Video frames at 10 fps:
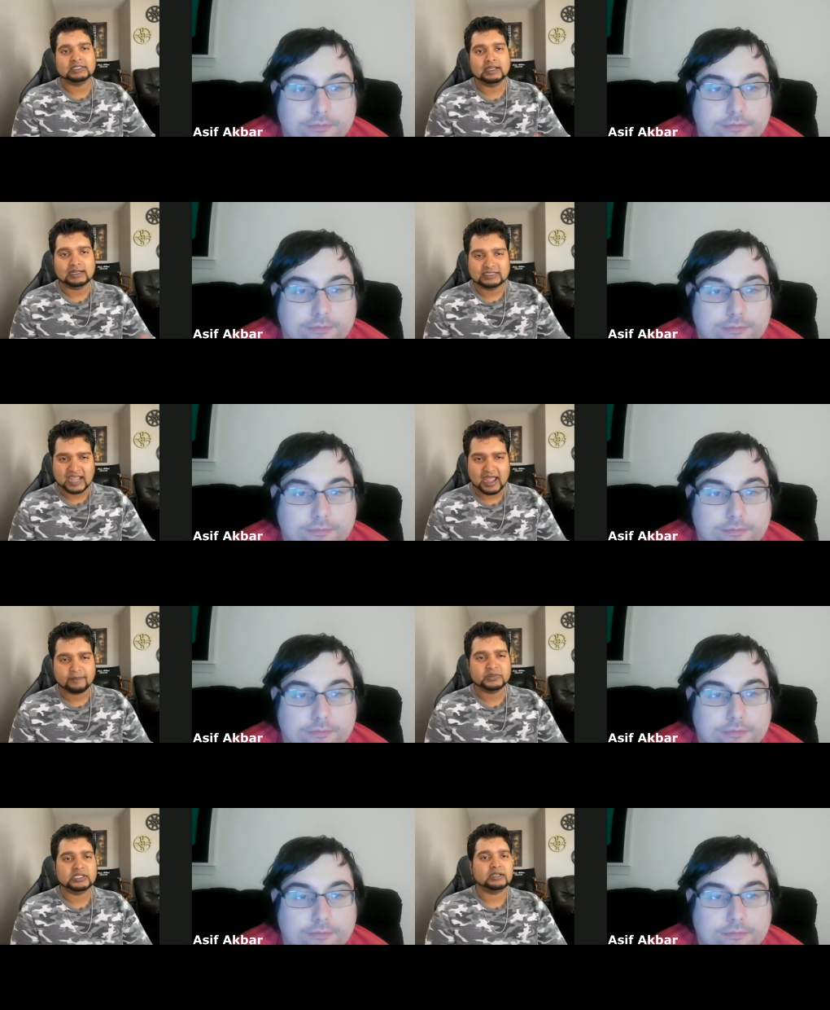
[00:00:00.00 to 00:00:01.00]
Speaker 1: and
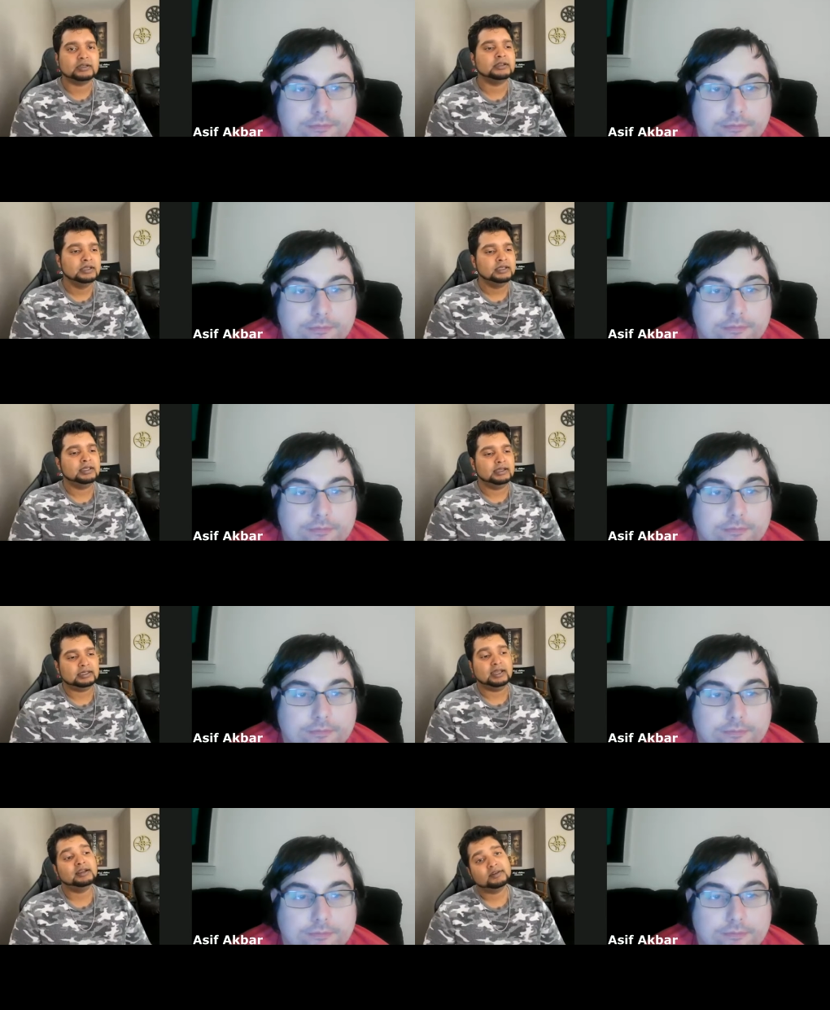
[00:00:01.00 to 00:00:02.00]
adapt
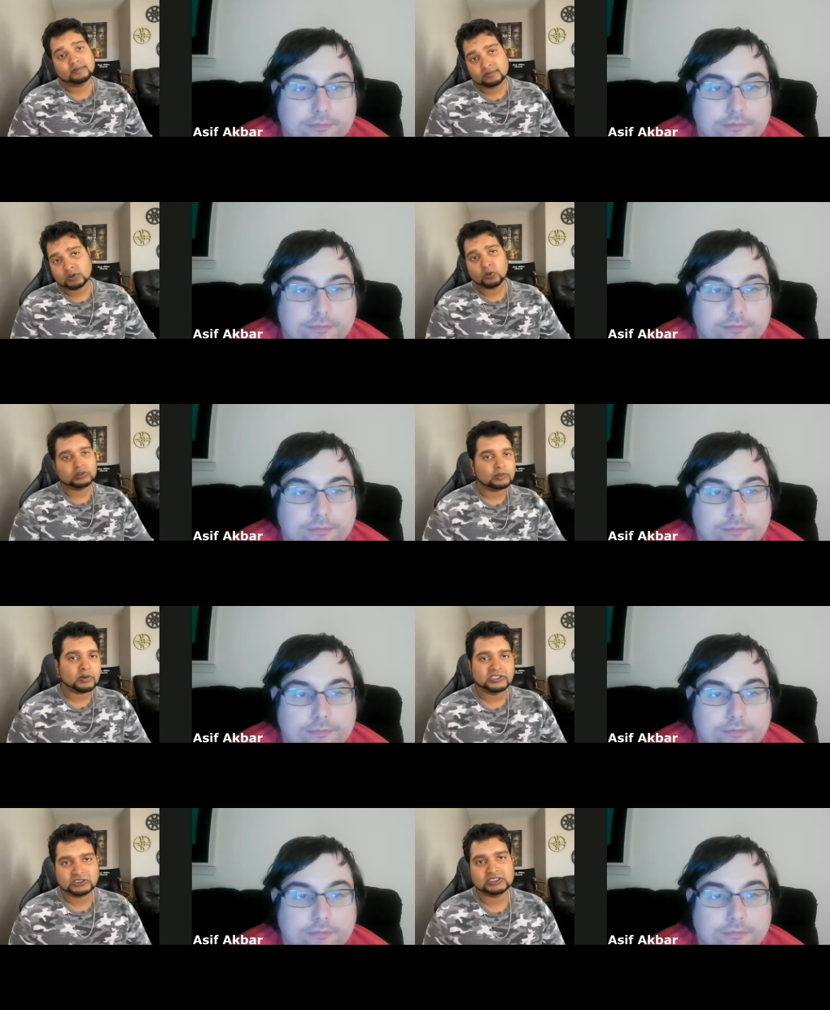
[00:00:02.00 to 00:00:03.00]
and kind of go with the
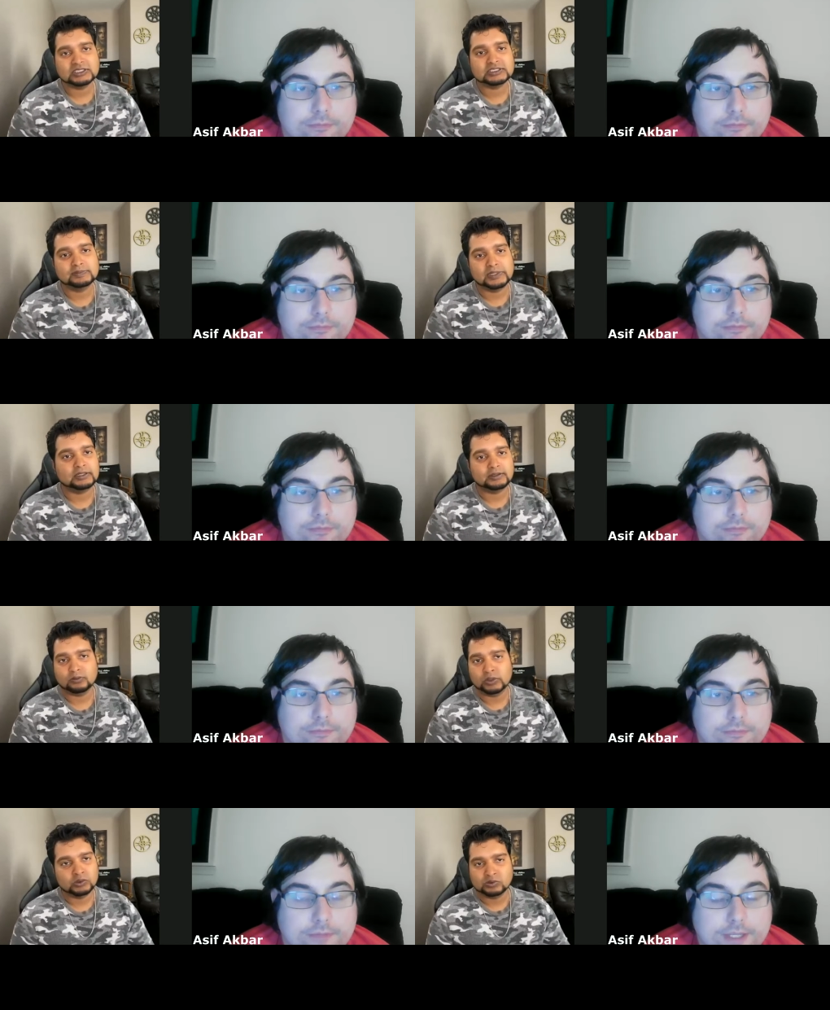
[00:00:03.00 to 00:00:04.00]
punches, but
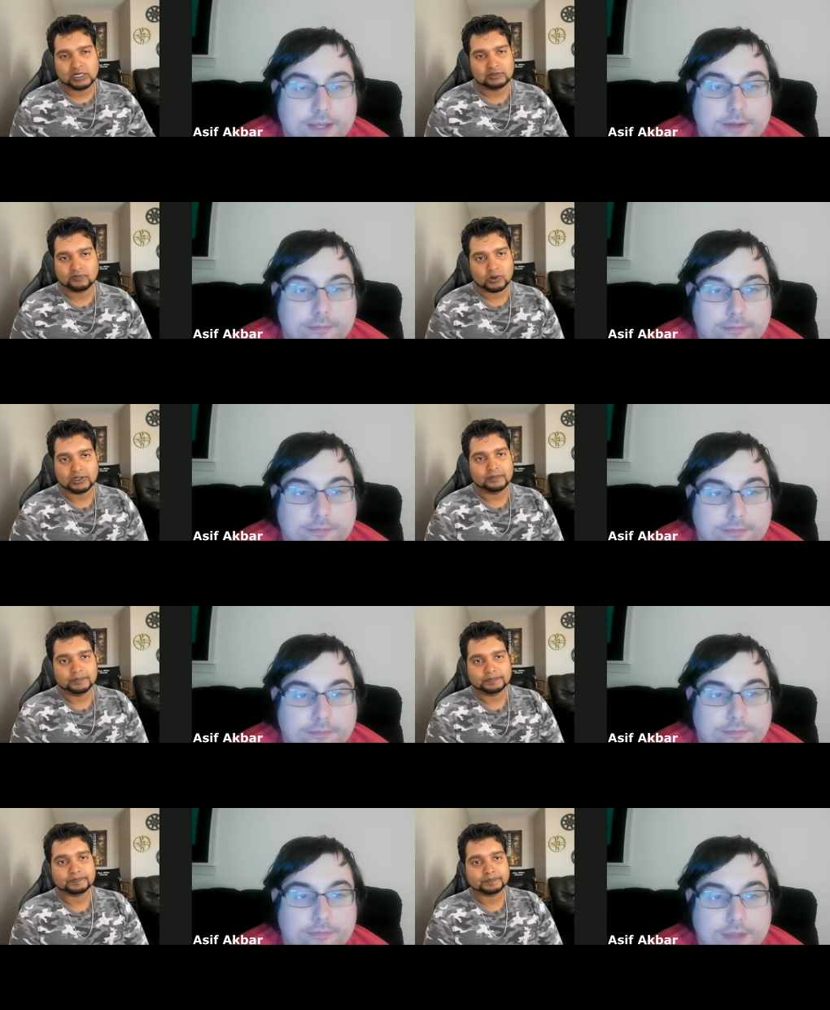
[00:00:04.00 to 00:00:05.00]
we were ready
Speaker 2: for it.
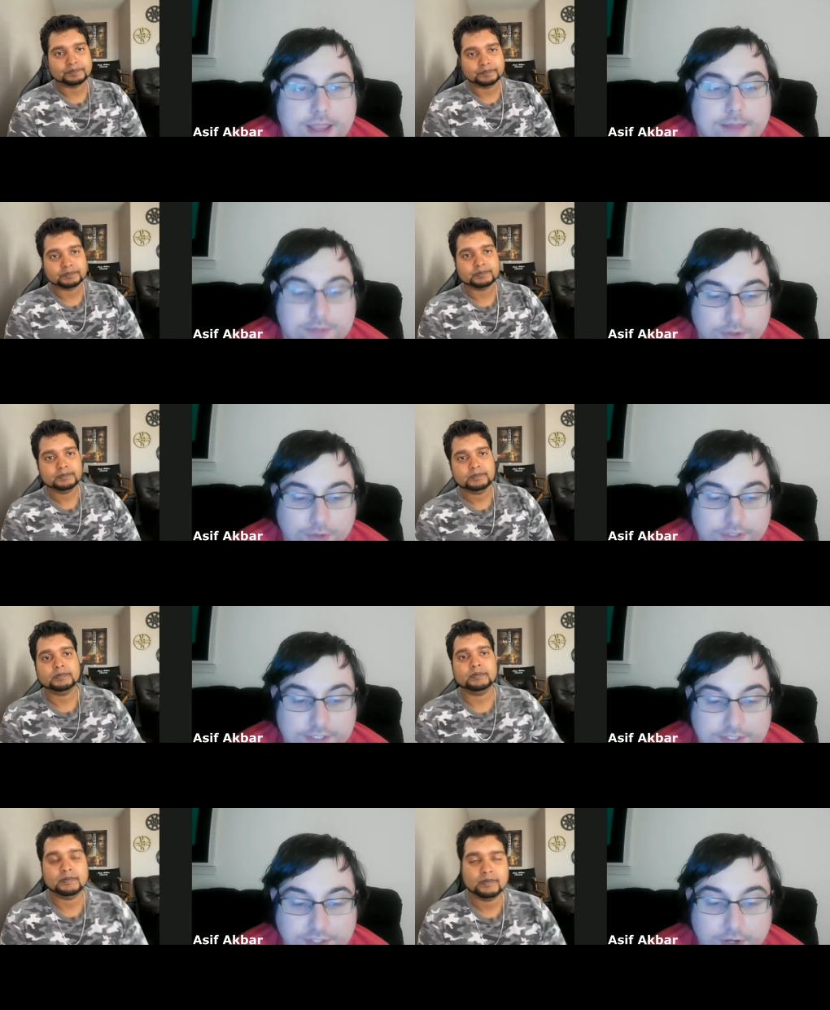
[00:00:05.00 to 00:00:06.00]

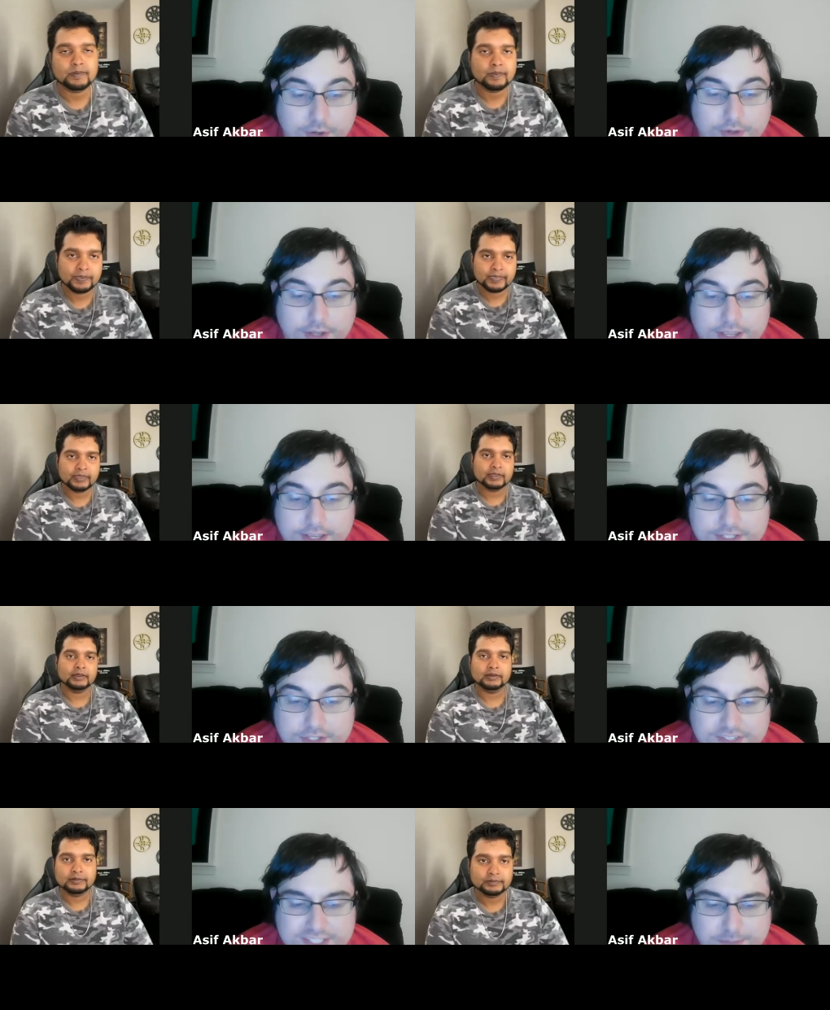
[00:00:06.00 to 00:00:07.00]
Absolutely. So
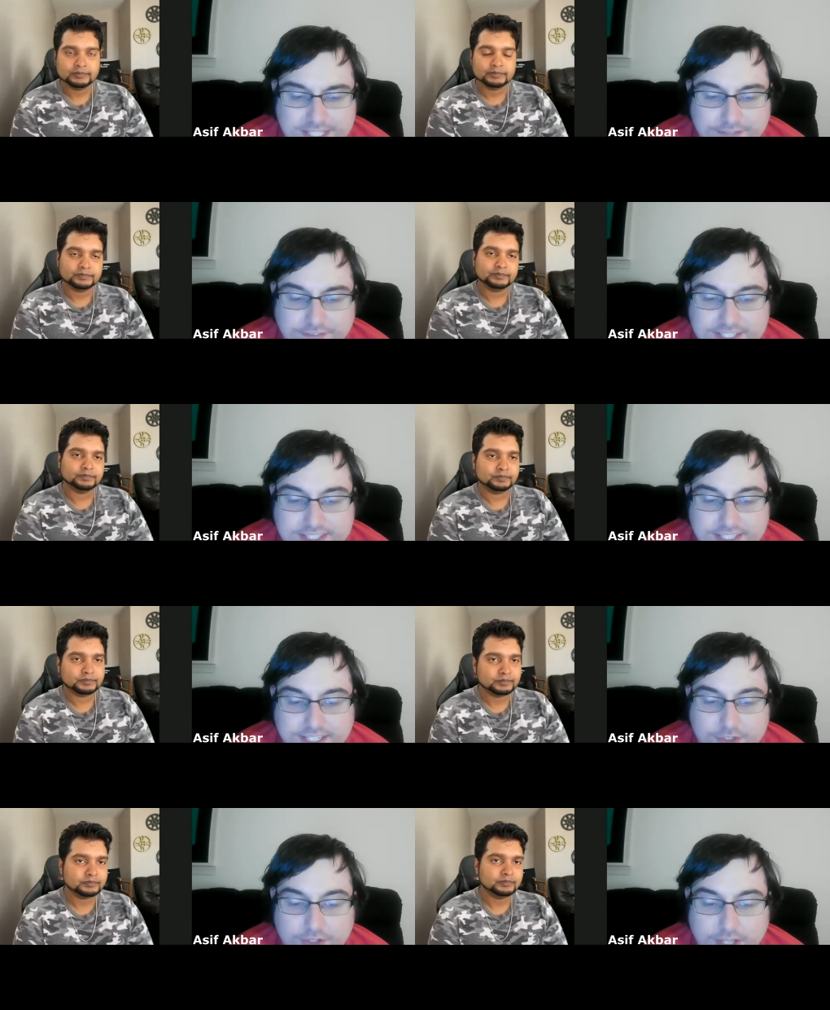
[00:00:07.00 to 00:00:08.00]
is there a specific
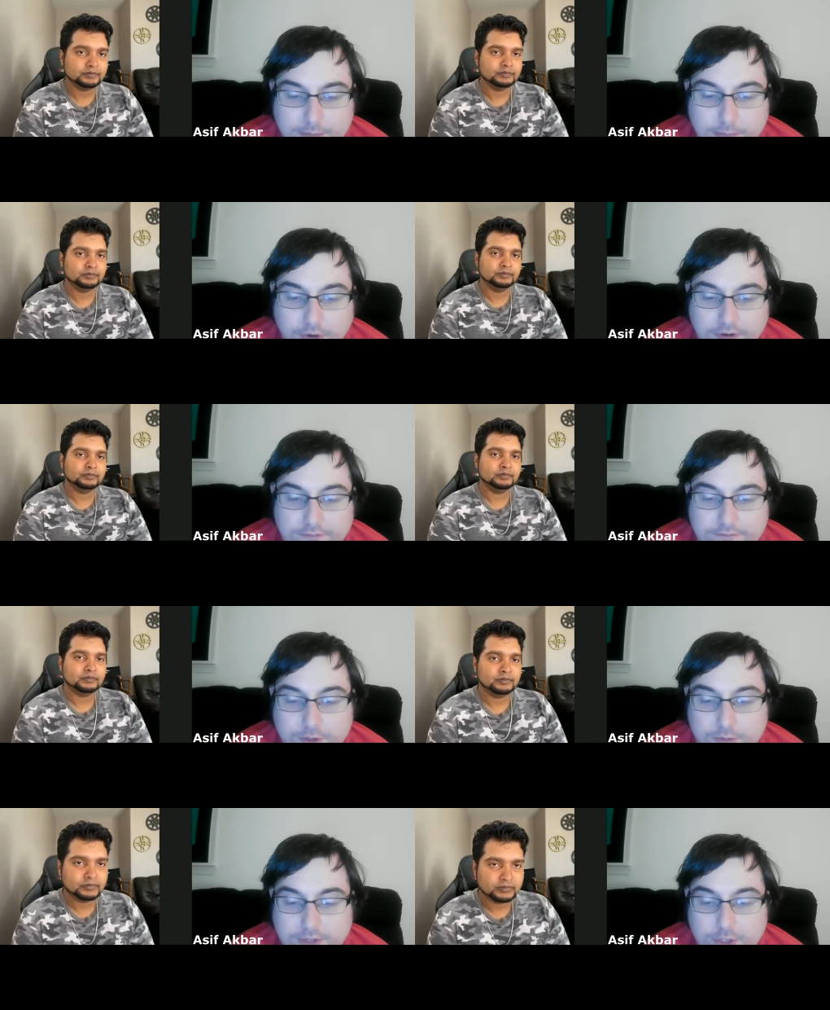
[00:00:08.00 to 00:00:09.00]
scene or like a part of the
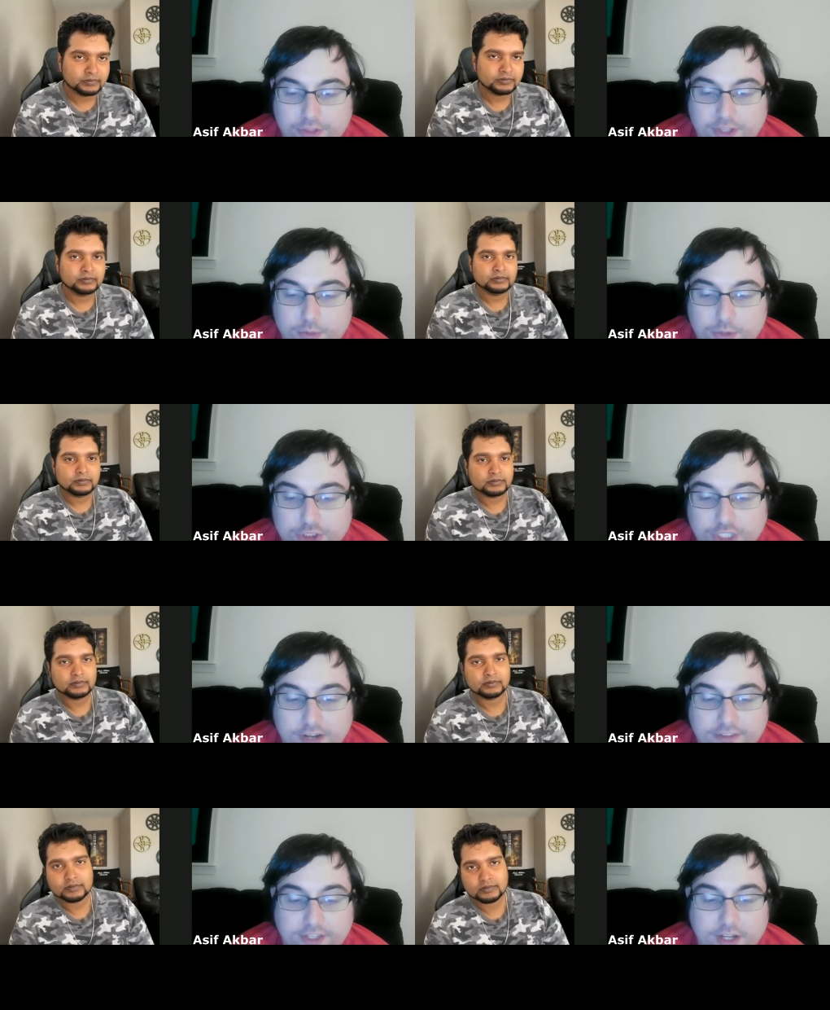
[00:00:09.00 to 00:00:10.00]
film that you think will
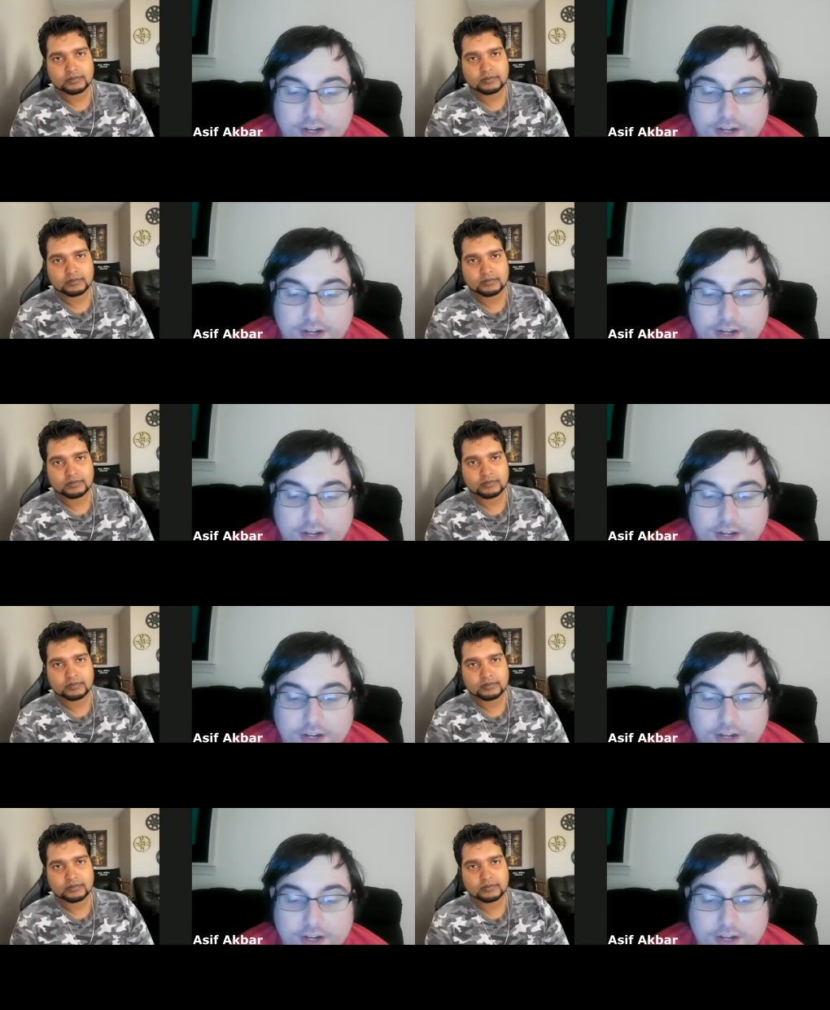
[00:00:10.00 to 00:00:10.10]
shock the